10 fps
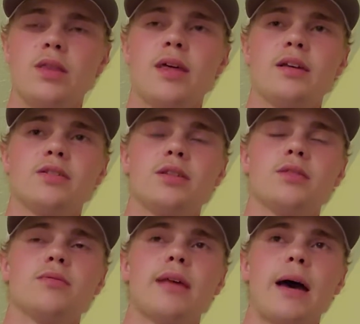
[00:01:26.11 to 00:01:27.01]
things
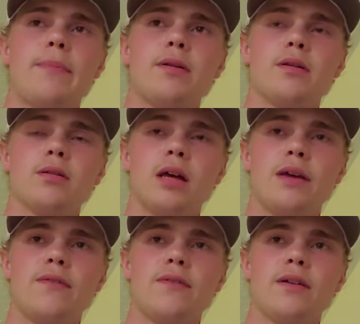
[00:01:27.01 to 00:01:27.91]
that's happened in her
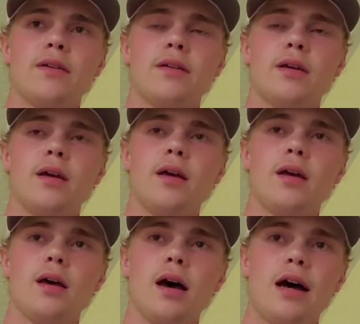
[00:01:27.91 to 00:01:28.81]
life, and
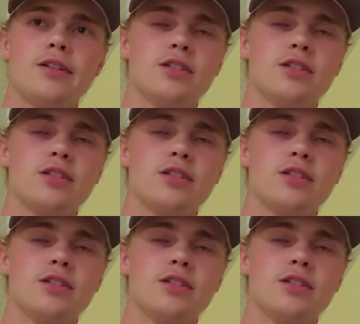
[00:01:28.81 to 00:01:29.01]
I